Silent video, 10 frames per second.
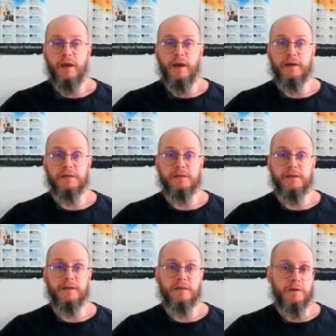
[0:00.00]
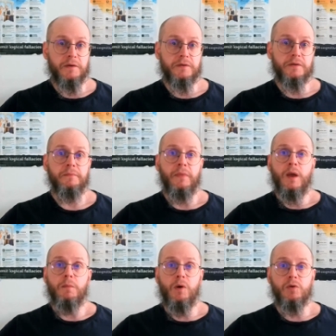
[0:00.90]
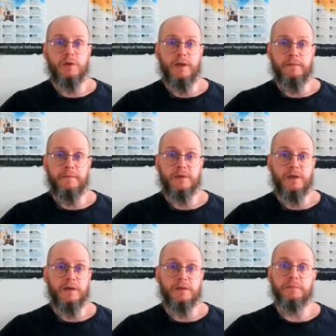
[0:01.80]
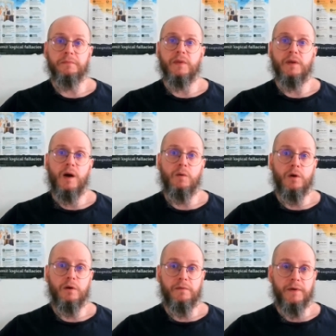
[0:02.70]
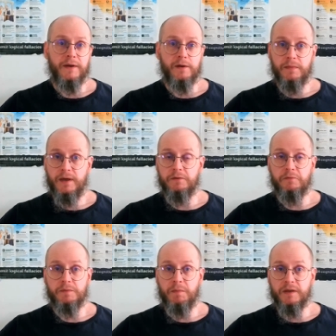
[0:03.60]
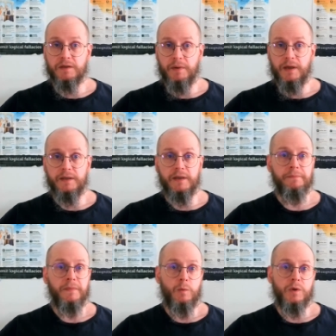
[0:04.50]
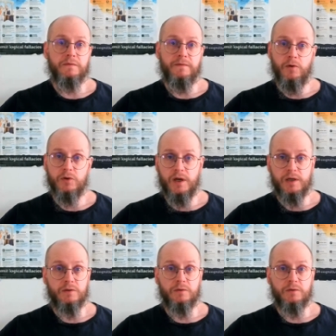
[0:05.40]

Existentialists mostly emphasized our freedom and responsibility, which force us to